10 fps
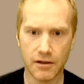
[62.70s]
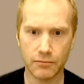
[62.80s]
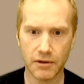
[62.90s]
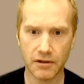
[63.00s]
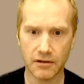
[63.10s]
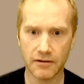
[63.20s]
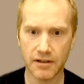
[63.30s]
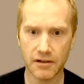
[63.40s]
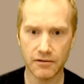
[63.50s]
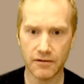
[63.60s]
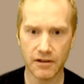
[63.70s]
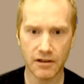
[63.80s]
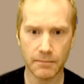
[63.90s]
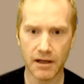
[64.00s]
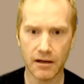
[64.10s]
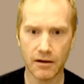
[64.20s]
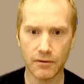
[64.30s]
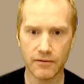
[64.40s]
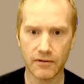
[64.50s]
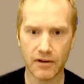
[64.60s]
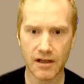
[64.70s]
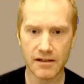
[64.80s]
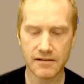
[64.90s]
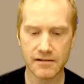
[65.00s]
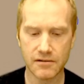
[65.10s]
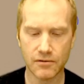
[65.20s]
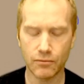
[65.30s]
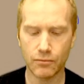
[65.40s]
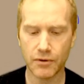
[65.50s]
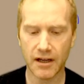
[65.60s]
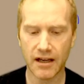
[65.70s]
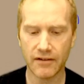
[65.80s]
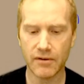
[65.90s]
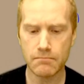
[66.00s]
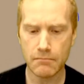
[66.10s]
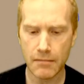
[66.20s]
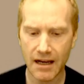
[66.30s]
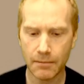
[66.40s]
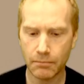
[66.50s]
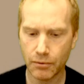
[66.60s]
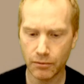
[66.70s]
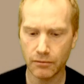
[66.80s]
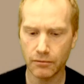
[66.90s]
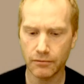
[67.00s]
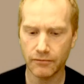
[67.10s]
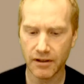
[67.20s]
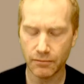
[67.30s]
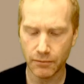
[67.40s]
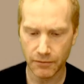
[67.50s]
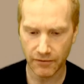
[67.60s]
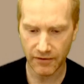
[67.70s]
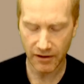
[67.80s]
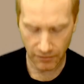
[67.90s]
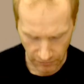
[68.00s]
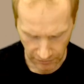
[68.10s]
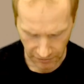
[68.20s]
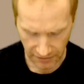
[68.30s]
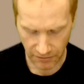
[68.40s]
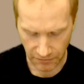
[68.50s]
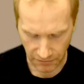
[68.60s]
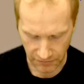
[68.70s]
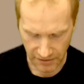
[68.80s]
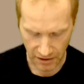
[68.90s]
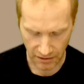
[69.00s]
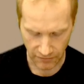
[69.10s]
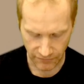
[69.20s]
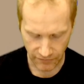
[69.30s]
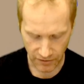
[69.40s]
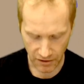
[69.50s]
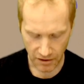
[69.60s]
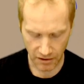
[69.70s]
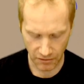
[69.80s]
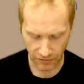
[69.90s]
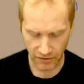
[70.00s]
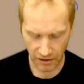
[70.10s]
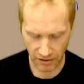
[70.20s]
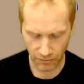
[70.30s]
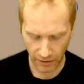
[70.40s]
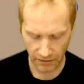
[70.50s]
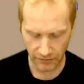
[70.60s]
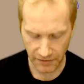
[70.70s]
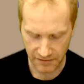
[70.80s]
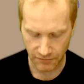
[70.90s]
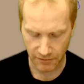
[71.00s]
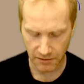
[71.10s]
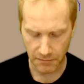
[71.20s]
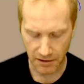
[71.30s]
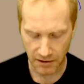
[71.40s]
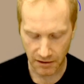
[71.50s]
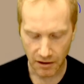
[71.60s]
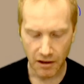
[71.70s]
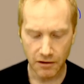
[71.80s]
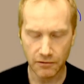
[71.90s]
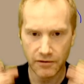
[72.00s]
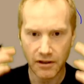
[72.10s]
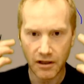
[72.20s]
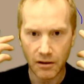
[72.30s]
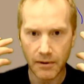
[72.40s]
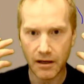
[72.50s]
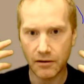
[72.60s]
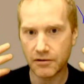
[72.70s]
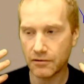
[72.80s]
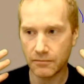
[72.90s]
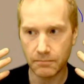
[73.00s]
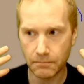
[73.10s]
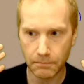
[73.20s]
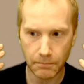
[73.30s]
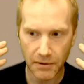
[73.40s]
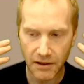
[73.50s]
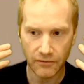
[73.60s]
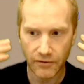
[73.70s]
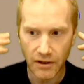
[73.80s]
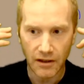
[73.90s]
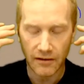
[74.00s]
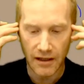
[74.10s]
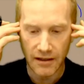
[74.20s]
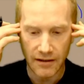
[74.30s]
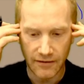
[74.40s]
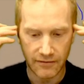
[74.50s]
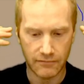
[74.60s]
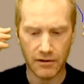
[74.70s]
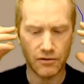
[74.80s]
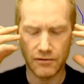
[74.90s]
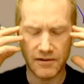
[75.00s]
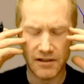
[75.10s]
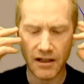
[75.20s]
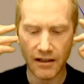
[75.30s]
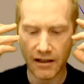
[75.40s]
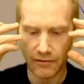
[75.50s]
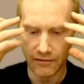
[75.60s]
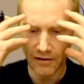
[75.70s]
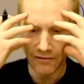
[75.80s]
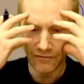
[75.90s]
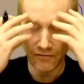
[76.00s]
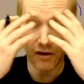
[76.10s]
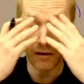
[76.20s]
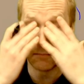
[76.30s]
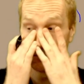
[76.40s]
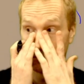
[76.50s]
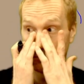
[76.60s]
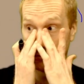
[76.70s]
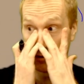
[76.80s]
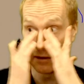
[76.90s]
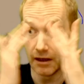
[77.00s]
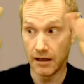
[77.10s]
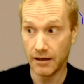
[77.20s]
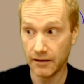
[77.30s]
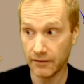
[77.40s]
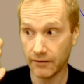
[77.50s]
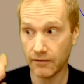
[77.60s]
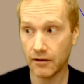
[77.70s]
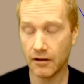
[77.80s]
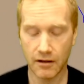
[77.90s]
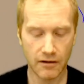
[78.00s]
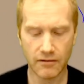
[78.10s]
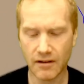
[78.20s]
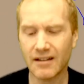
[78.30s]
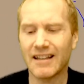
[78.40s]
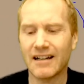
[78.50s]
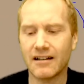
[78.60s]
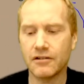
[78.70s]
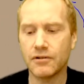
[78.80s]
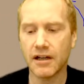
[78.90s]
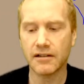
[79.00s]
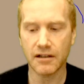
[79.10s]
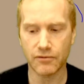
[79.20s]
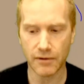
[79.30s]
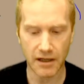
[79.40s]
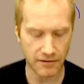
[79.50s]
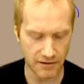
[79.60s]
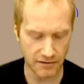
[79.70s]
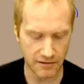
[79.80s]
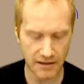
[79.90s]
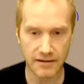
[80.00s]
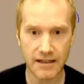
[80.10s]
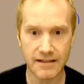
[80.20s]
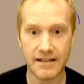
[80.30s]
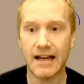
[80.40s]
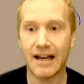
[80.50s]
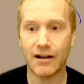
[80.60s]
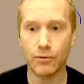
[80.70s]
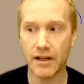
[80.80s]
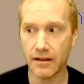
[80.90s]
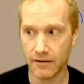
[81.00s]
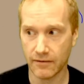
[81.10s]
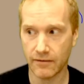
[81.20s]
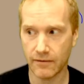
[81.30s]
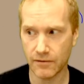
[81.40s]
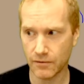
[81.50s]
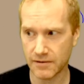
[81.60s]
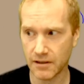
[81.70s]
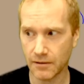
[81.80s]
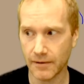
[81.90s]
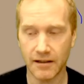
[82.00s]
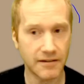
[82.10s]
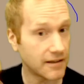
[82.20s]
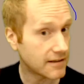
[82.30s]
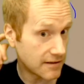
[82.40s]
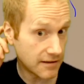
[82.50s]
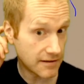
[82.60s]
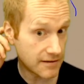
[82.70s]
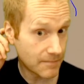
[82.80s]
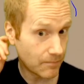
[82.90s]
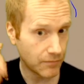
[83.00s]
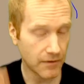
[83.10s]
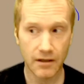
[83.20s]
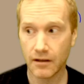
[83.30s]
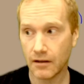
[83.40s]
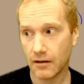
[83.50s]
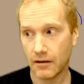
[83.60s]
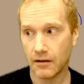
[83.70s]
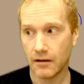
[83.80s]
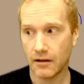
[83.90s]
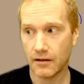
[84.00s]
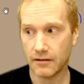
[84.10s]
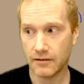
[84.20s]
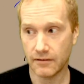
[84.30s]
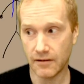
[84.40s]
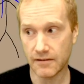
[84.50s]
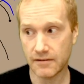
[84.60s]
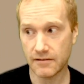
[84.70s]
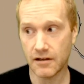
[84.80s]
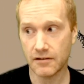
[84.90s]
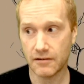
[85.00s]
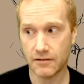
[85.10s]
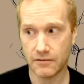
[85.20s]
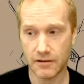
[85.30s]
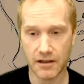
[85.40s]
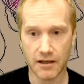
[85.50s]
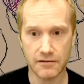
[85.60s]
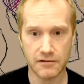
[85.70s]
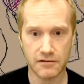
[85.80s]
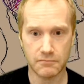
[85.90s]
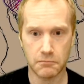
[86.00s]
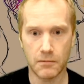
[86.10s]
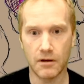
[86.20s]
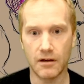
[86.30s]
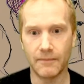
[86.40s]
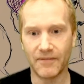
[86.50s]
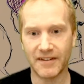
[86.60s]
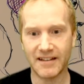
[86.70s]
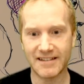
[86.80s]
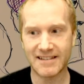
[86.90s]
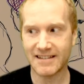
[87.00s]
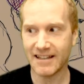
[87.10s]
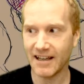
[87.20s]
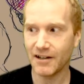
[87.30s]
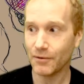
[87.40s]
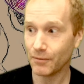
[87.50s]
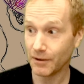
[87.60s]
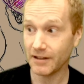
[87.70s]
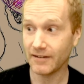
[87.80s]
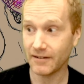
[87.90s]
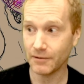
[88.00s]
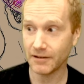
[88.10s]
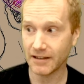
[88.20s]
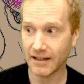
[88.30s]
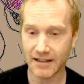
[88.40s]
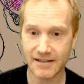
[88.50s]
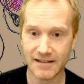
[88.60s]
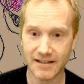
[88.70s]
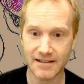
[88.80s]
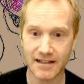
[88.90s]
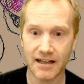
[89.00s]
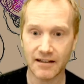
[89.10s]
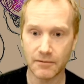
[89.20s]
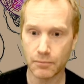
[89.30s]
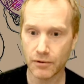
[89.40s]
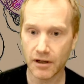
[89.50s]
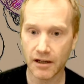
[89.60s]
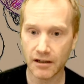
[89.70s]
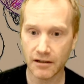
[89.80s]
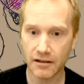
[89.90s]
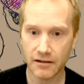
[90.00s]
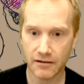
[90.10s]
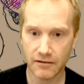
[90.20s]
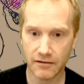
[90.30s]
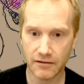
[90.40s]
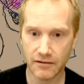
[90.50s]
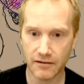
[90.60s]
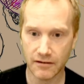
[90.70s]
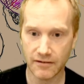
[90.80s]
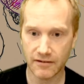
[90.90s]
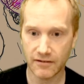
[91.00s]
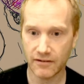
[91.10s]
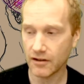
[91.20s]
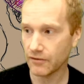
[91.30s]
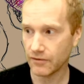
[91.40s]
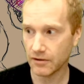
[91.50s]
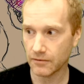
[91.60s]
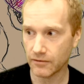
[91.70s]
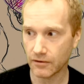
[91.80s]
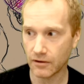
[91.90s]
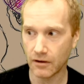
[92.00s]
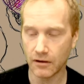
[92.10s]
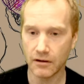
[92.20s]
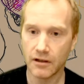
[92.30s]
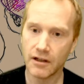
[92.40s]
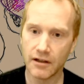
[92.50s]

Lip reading: we tend to think about as we have a map or that we're seeing. You look down on yourself and you think, well, this is really me. You're thinking about your POV, that is, that you're seeing everything from your eyes. That you take that for granted. That's how it is. You're seeing reality as it is. This is not the case. Instead, what is the real case is that the brain, the stuff in your skull,